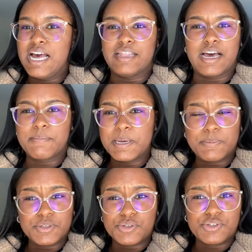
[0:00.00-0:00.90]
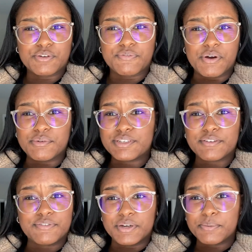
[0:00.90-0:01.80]
a lot of people use their phone
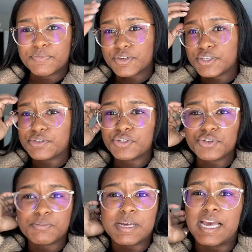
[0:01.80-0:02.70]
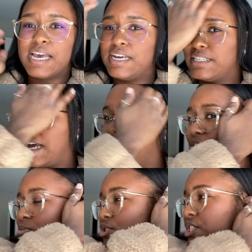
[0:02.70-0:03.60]
to film for YouTube, and I
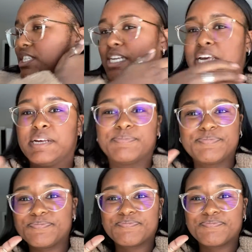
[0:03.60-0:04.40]
guess we'll just see